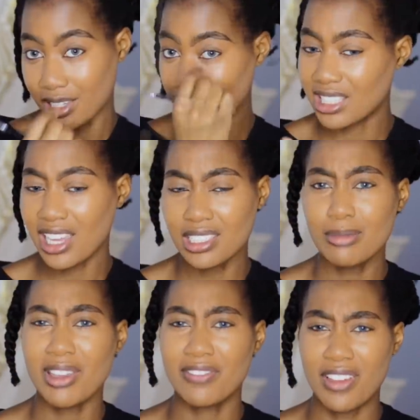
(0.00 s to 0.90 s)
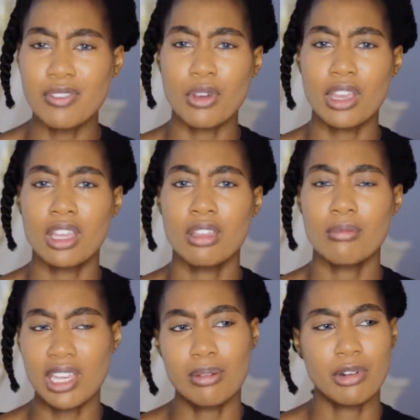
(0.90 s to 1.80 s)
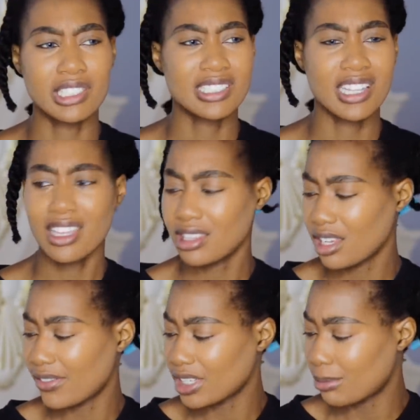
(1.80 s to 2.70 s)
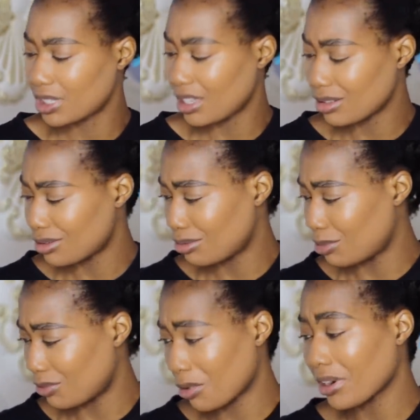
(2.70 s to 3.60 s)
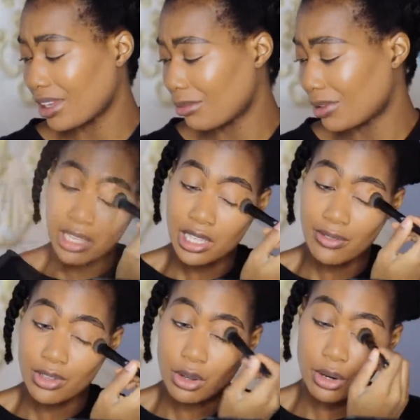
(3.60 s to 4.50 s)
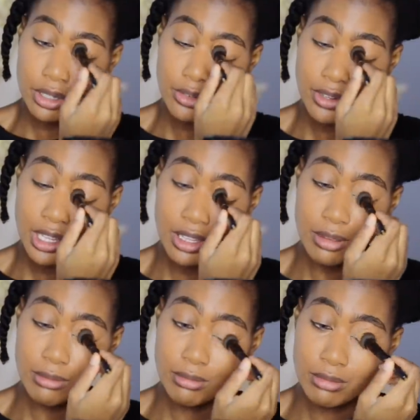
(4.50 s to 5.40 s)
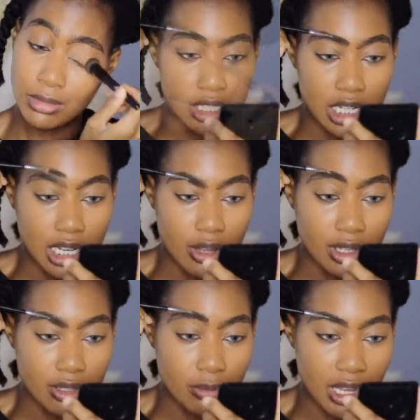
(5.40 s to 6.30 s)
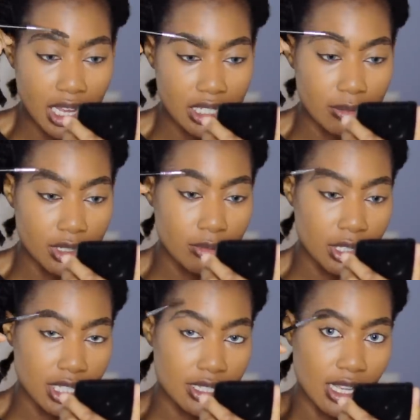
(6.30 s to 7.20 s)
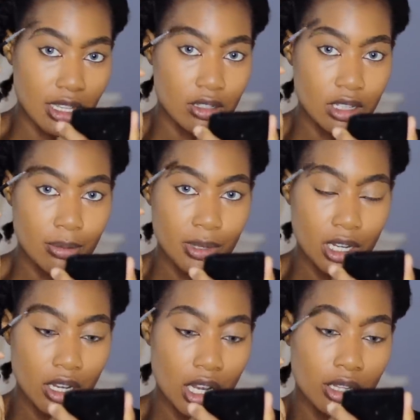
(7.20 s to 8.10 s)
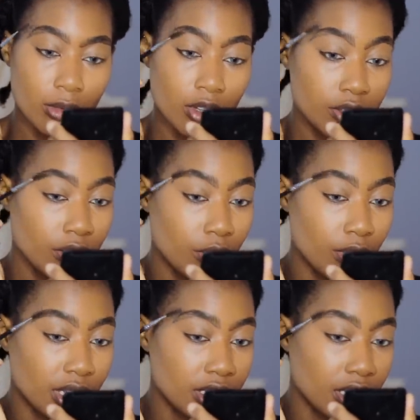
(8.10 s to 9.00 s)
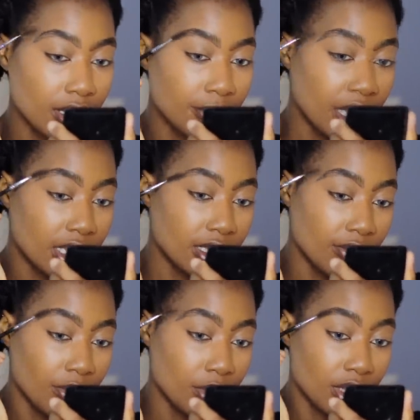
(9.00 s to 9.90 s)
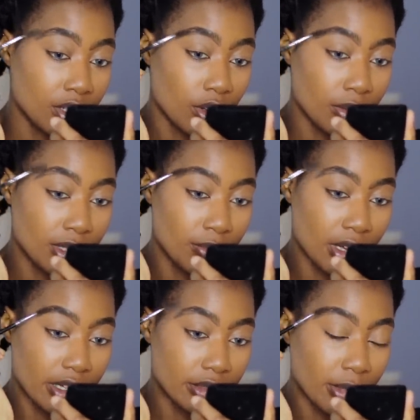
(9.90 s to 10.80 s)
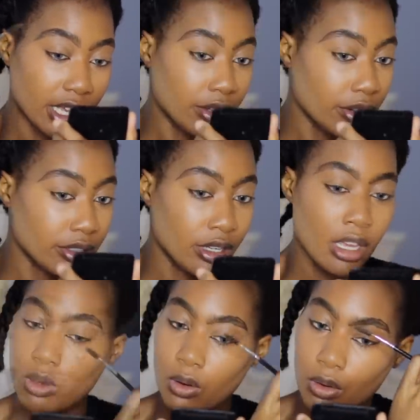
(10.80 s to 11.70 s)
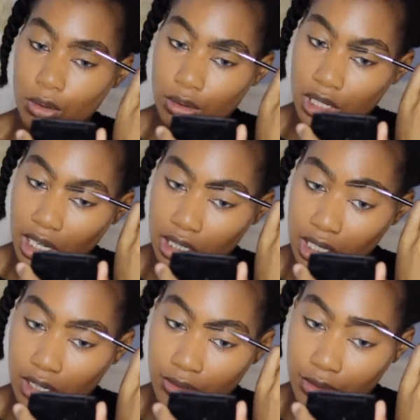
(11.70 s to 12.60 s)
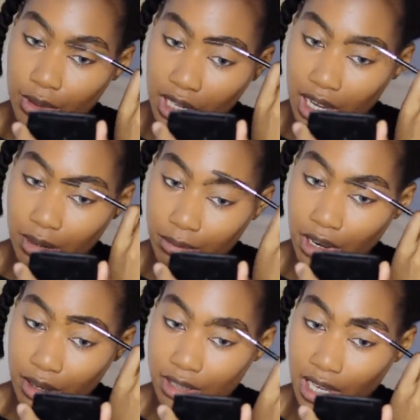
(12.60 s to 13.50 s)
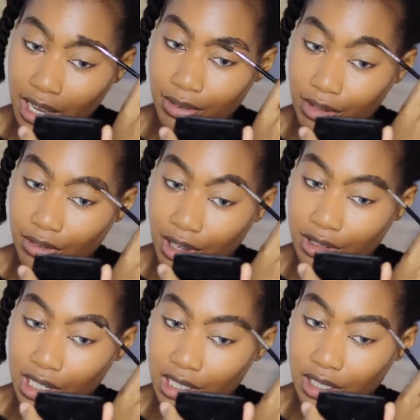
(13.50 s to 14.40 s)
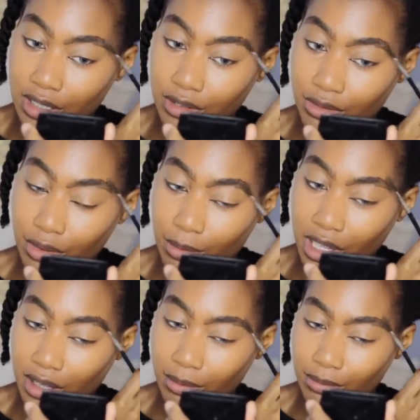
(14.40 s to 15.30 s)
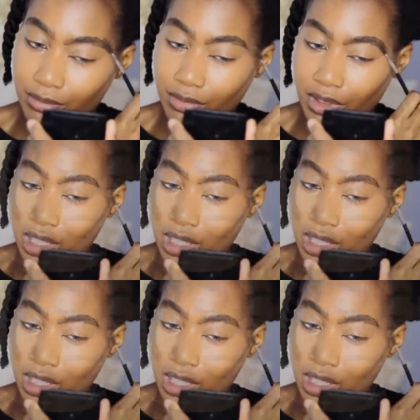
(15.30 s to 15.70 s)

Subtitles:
guys. He's actually my favorite makeup artist. I can't think of anybody else who's before him. If you guys haven't heard of him, then check out his page. I'm gonna put his handle up here and I'm also going to put his info in the description box. But I learned this whole technique of doing eyebrows after foundation from him.